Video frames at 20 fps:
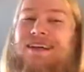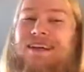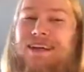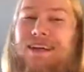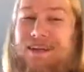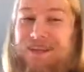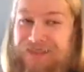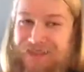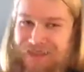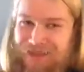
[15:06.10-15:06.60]

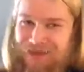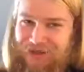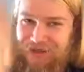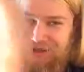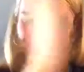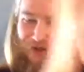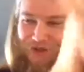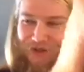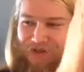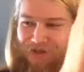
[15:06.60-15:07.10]
Anyhow,
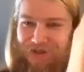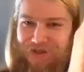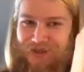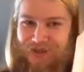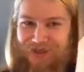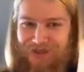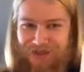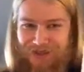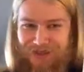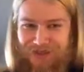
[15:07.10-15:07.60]
I
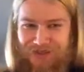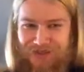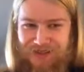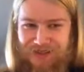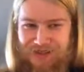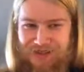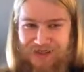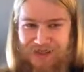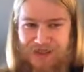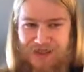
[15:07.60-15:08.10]
think
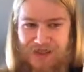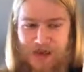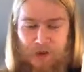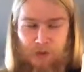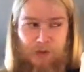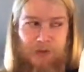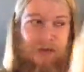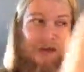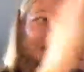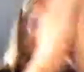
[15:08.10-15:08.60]
that
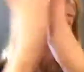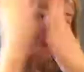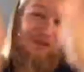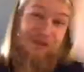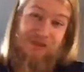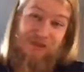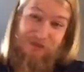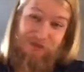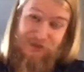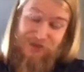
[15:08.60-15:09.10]
will have to
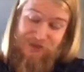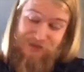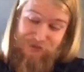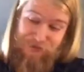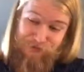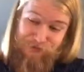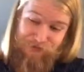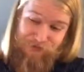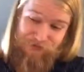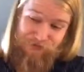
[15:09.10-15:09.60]
do it
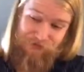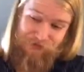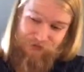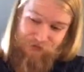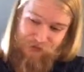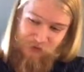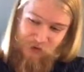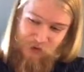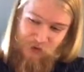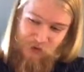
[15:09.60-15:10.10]

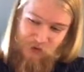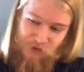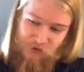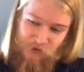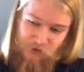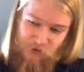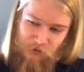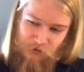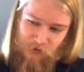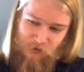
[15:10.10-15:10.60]

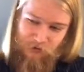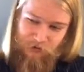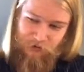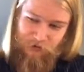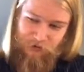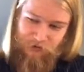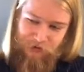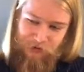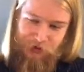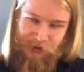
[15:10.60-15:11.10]

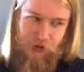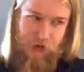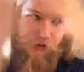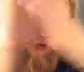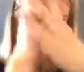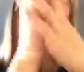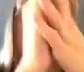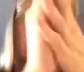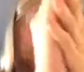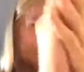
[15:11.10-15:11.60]
for a video
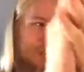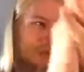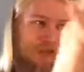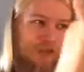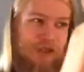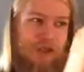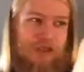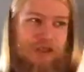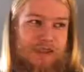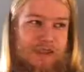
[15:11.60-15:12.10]
of just
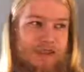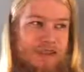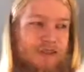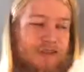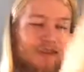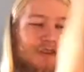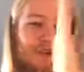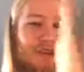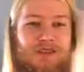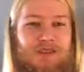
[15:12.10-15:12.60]
trying this
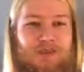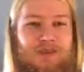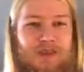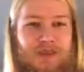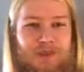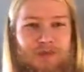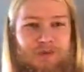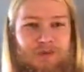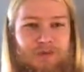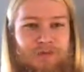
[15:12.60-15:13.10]
out. This is
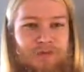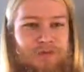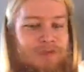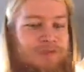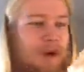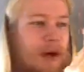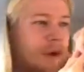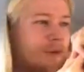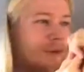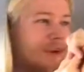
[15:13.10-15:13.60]
fun.
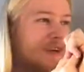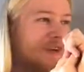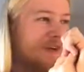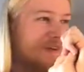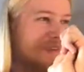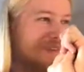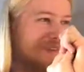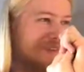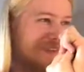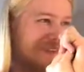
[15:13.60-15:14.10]
I might
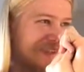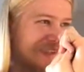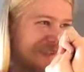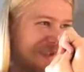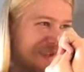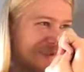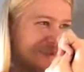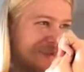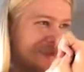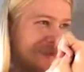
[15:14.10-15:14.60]
do this
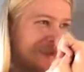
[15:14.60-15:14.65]
again.